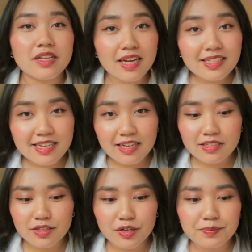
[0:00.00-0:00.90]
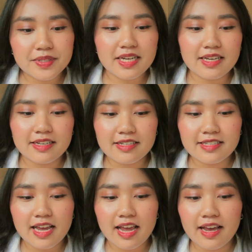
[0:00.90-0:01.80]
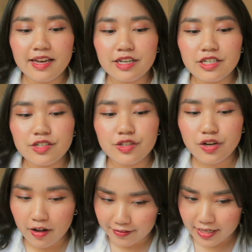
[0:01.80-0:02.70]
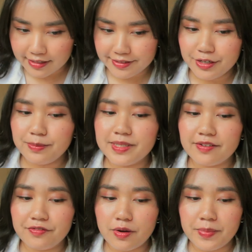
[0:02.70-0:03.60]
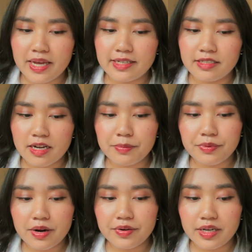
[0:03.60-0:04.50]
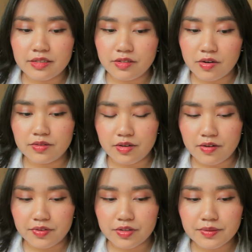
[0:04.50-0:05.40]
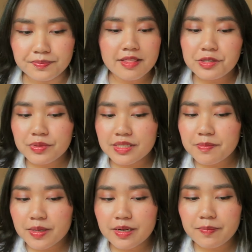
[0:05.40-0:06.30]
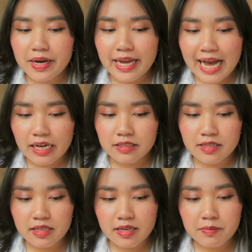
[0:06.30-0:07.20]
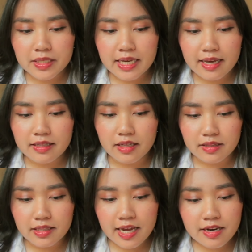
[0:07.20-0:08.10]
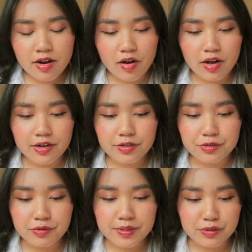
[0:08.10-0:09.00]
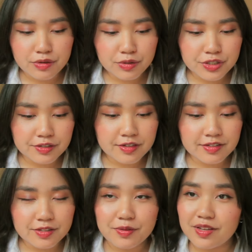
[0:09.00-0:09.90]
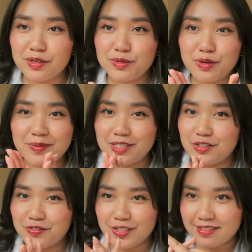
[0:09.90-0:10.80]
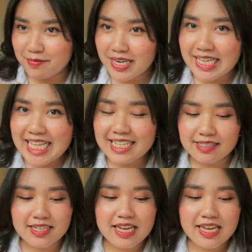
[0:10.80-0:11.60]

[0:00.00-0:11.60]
the next excerpt is a novel excerpt from a contemporary adult novel. And this was submitted by @themakaylalynn on YouTube and socials. So thank you so much for submitting this.